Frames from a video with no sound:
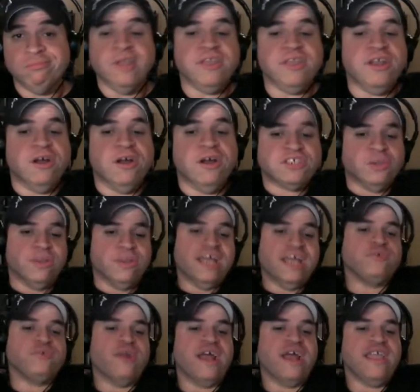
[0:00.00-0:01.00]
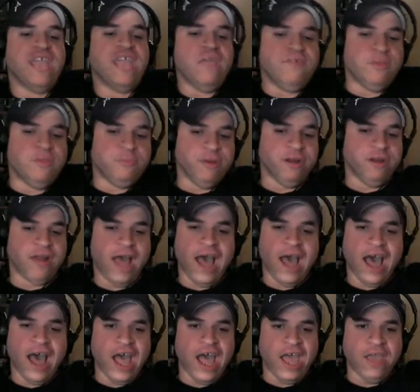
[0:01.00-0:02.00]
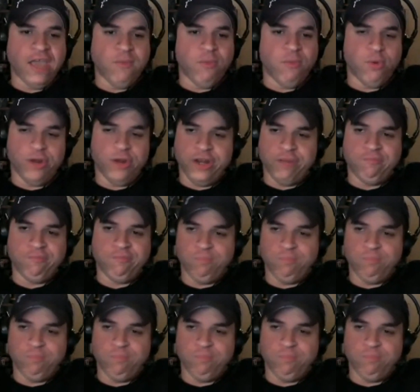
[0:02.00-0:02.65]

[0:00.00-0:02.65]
you know. So that's what I gave it. But I wouldn't